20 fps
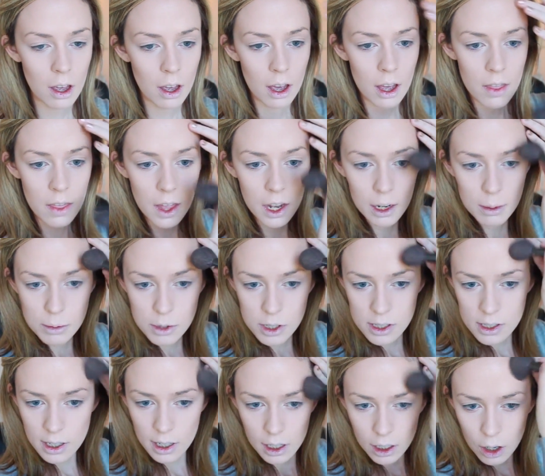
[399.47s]
And then I'm
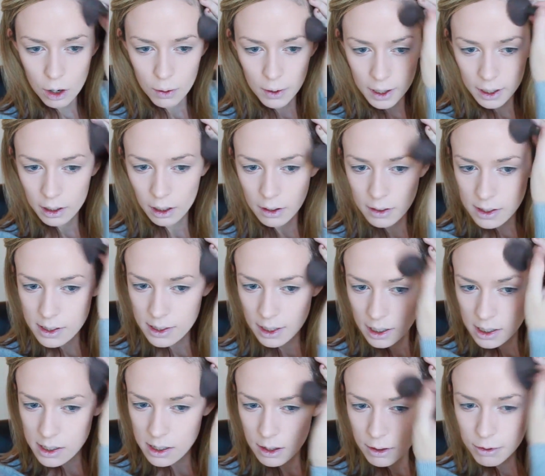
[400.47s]
just going to go in on the
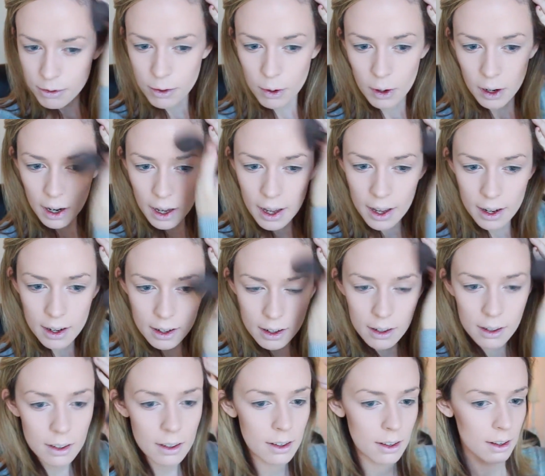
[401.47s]
sides of the forehead
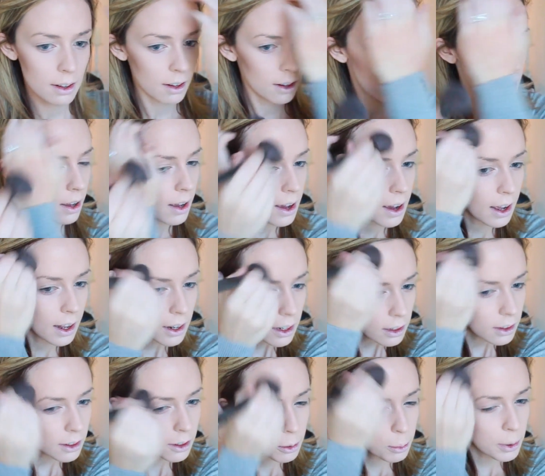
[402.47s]
and add a
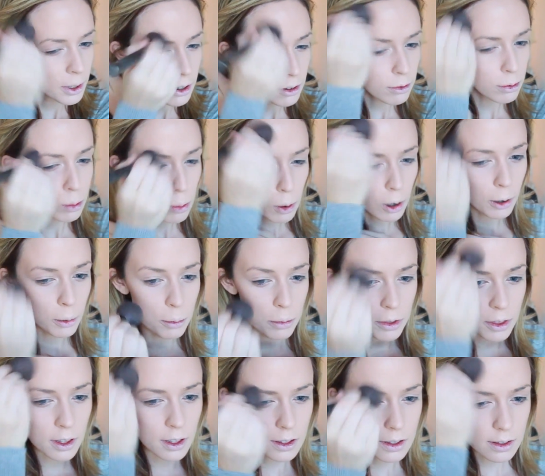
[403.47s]
little bit of
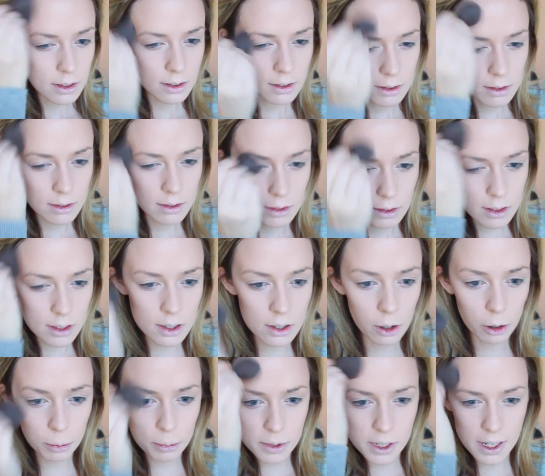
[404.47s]
warmth and
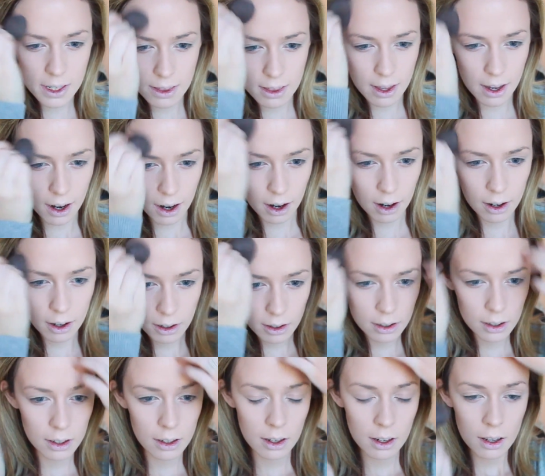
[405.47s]
sculpting there.
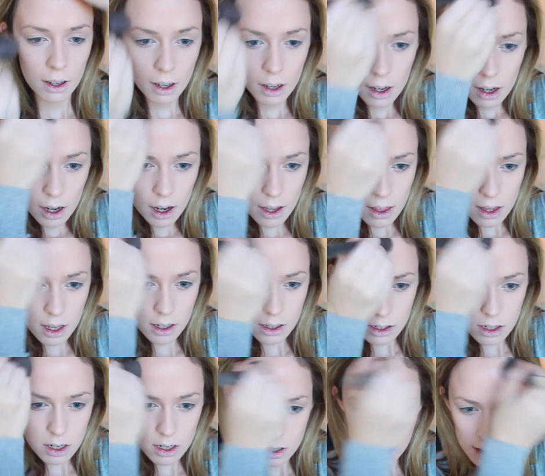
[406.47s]
And
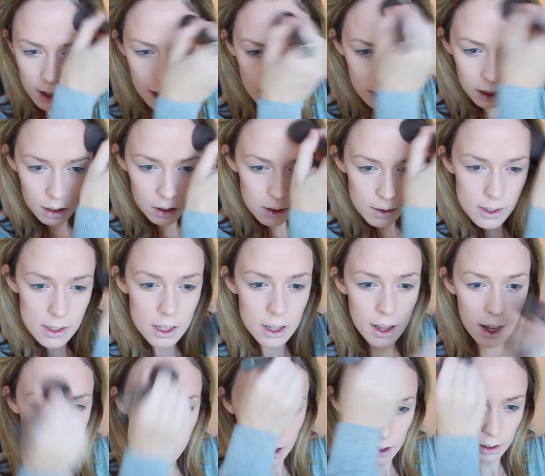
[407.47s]
then just kind of close to
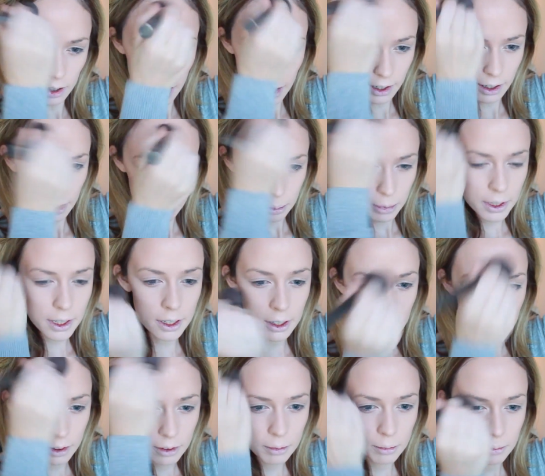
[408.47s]
the hairline up
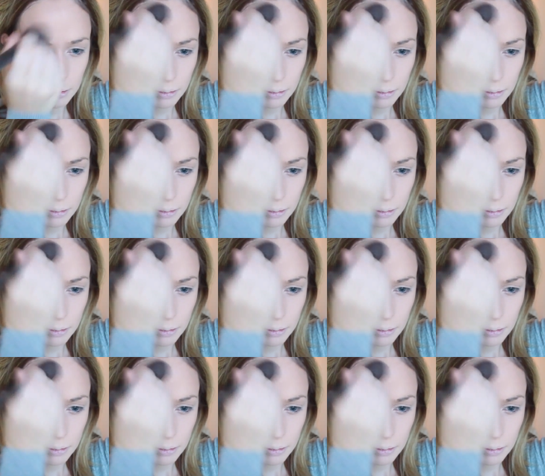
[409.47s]
here.